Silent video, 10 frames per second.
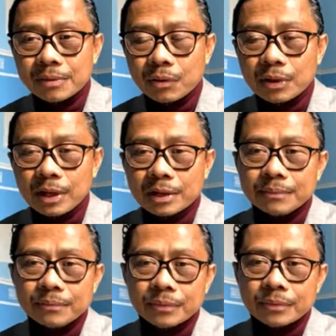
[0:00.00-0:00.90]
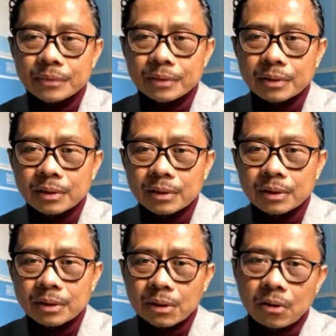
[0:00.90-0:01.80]
sami'ul alim.
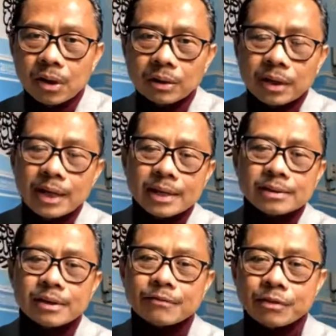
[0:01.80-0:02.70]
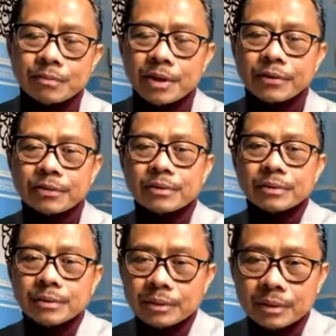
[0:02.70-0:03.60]
Oh Allah, accept from us,
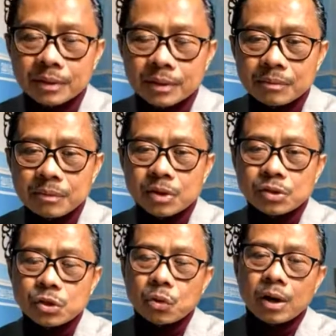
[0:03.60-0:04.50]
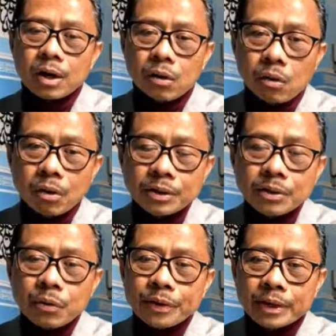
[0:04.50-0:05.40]
because you are
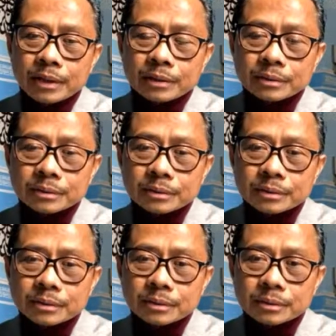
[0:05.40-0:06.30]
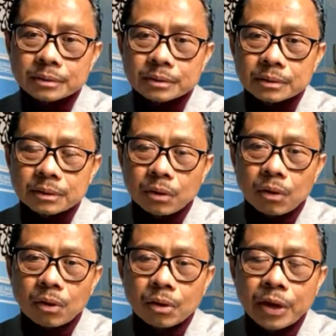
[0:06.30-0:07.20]
all-knowing,
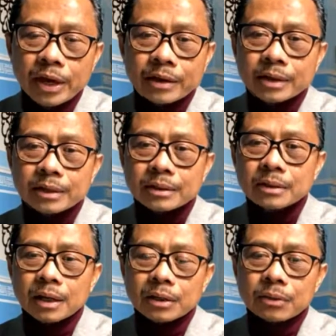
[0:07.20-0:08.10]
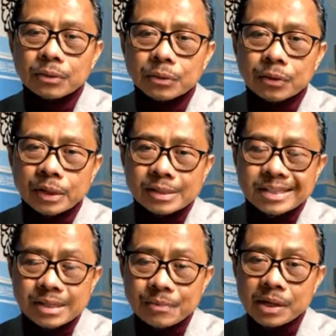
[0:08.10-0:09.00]
all-hearing and all-knowing,
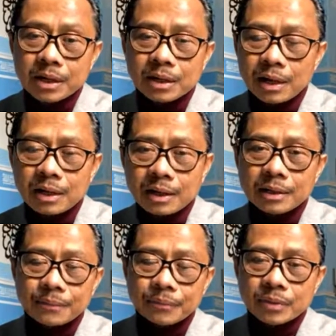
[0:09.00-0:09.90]
sami' al-alim.